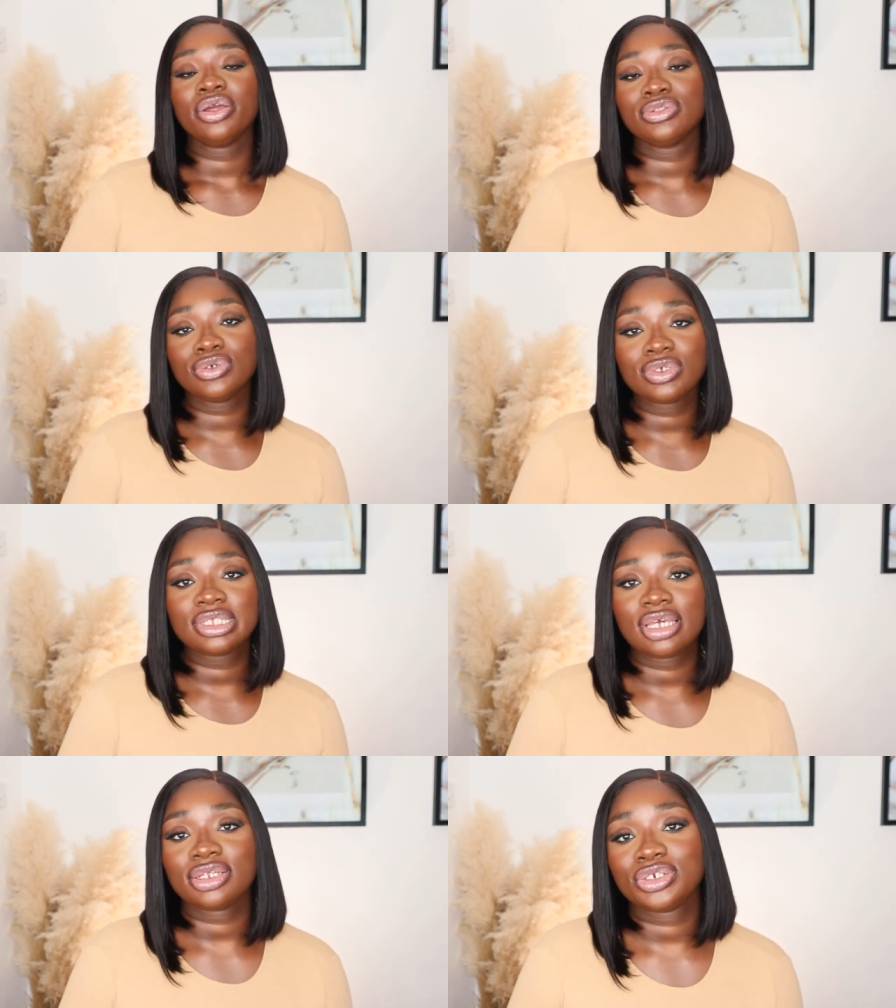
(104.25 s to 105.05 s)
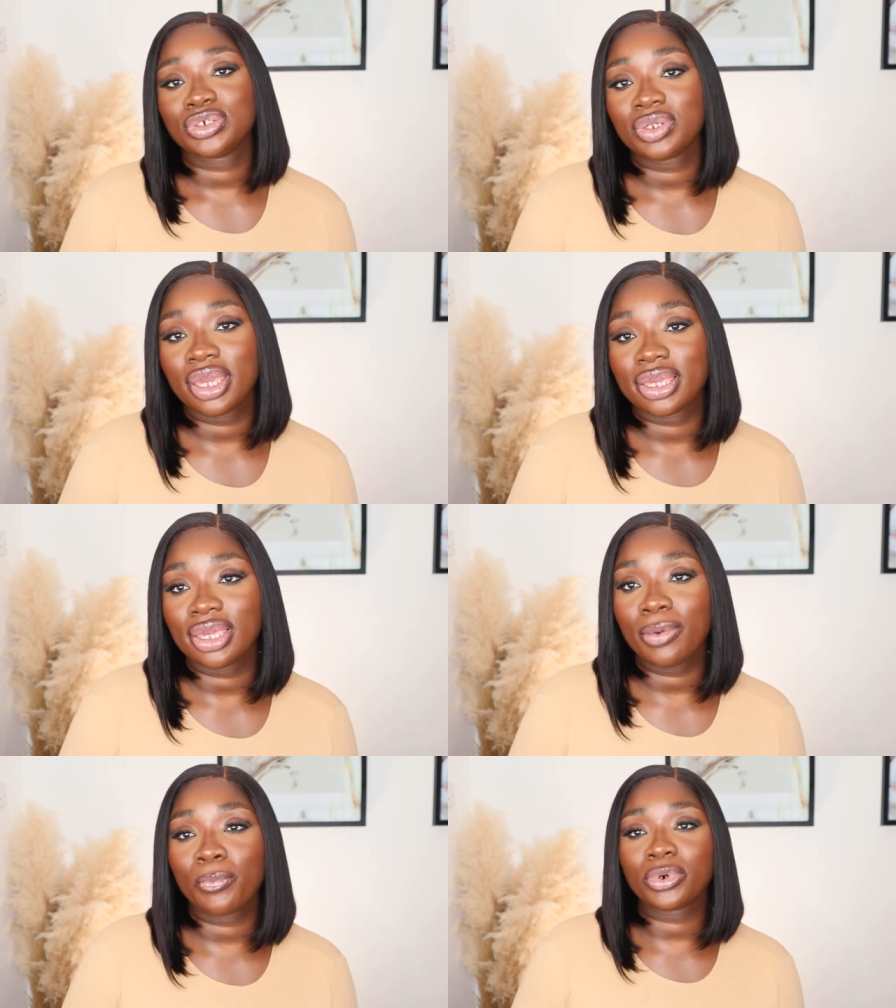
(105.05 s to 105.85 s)
do stay tuned and
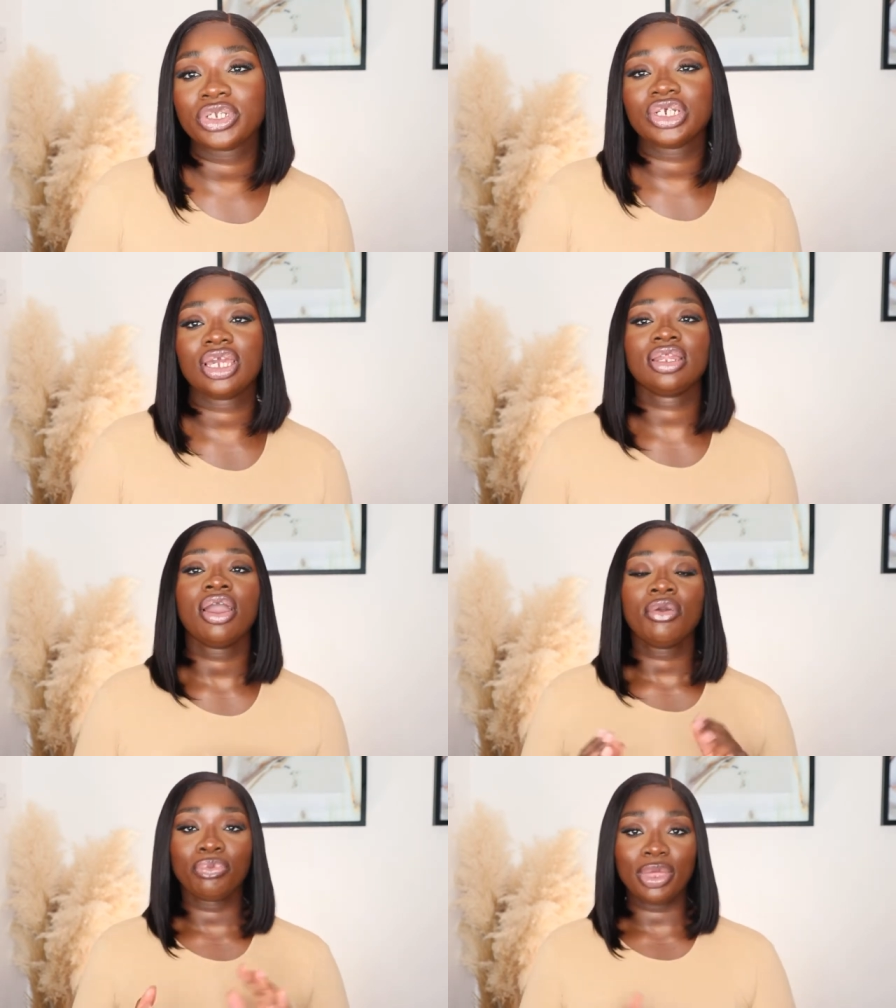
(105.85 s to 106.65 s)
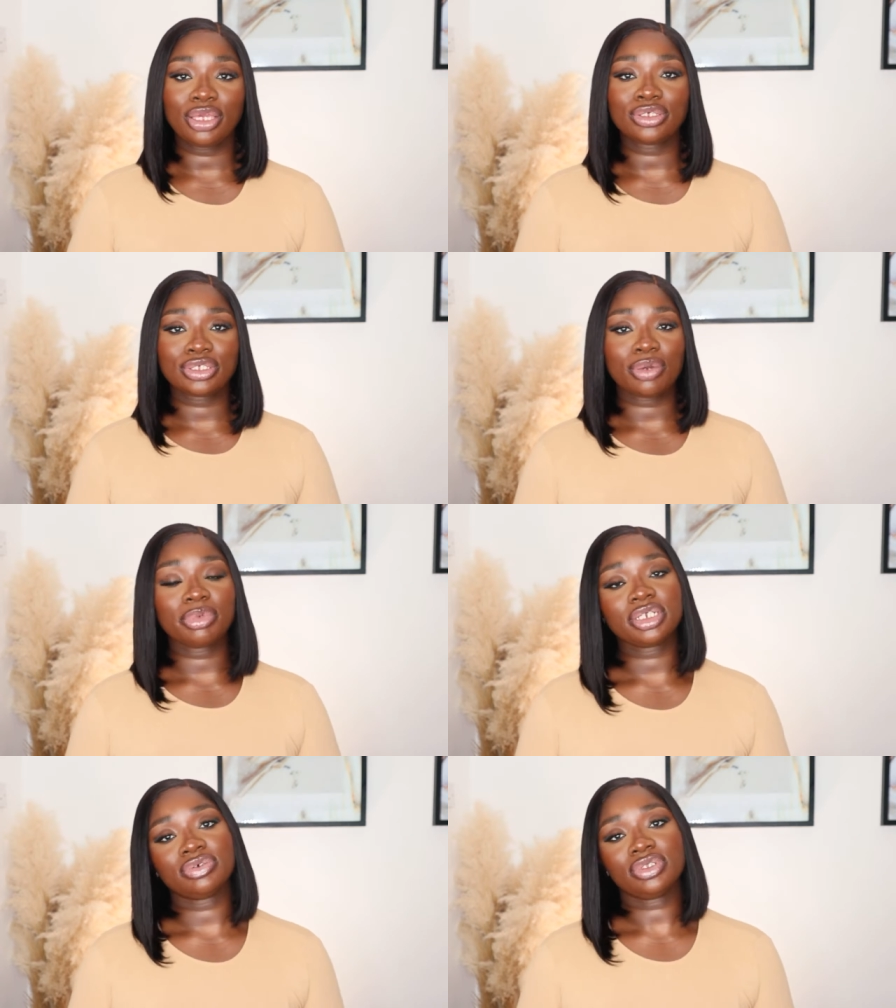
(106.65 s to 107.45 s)
keep watching thank you so
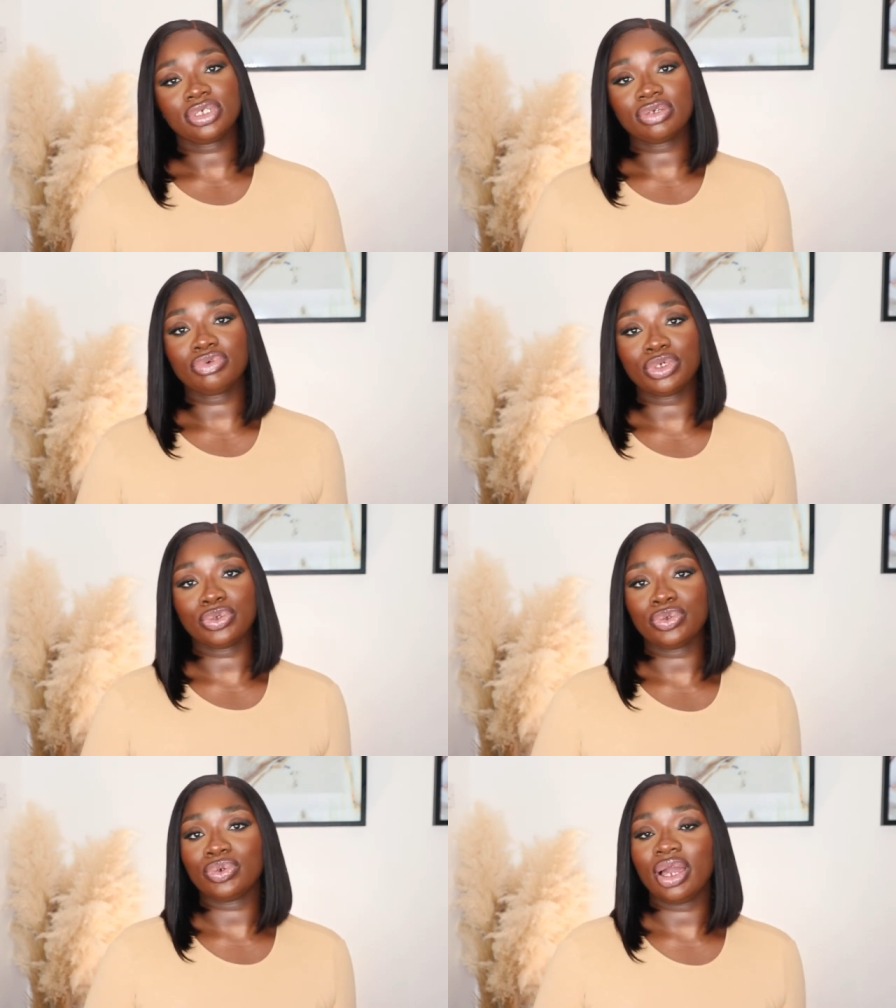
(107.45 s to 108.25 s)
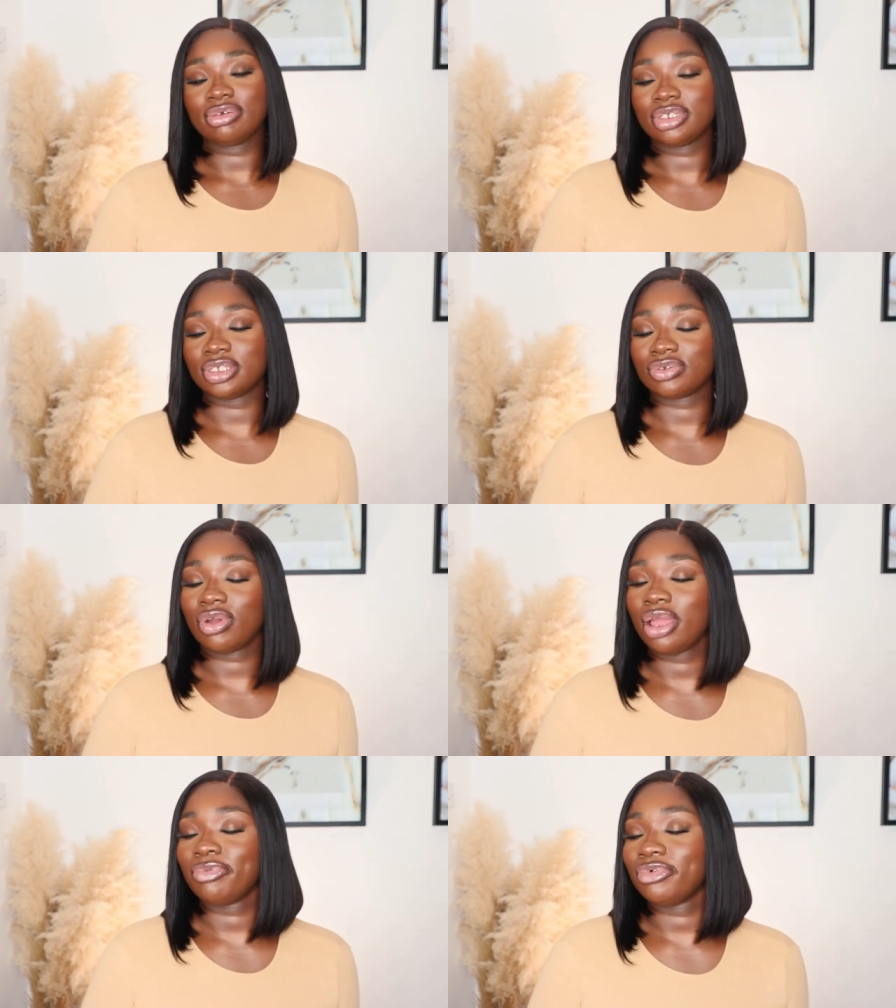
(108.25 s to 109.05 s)
much for those of you who have
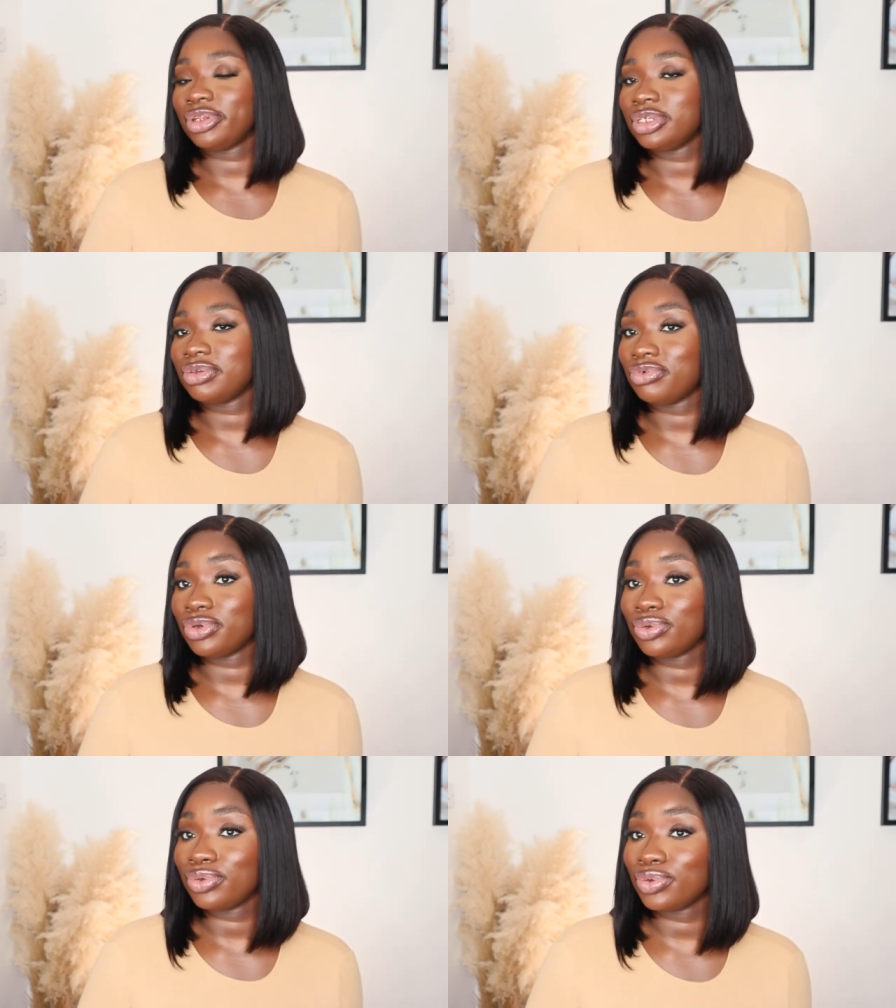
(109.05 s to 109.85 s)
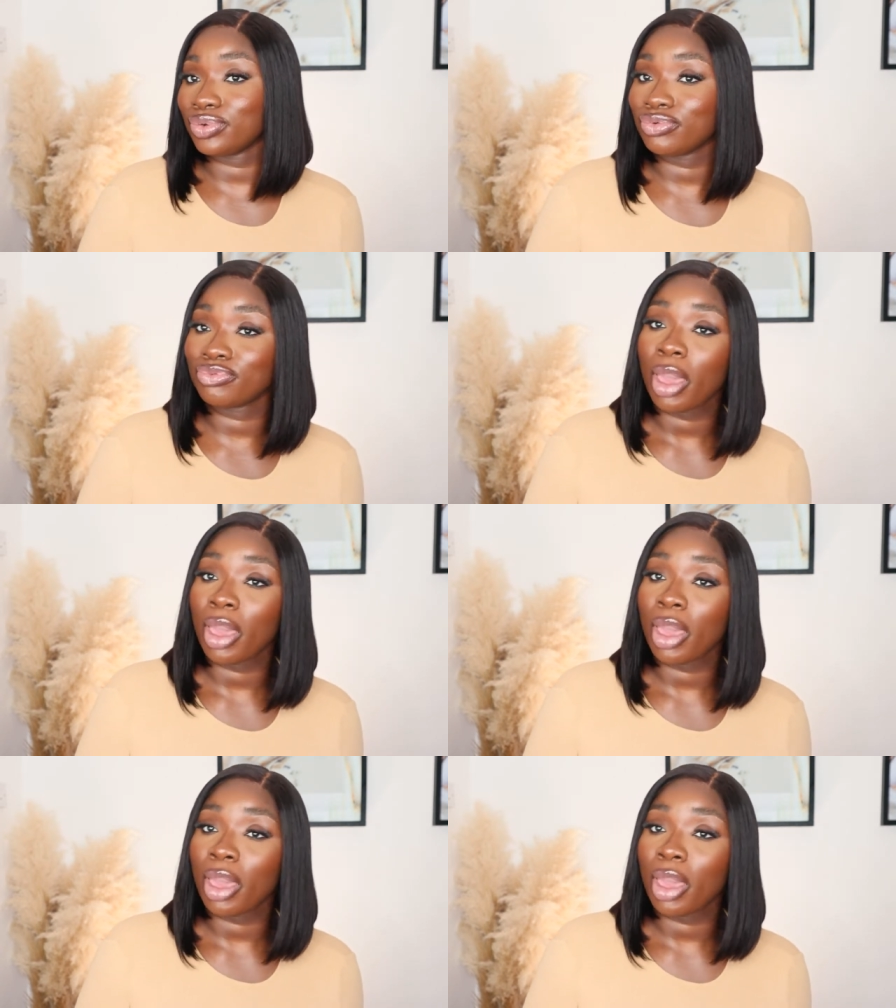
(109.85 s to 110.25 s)
subscribed for those of you who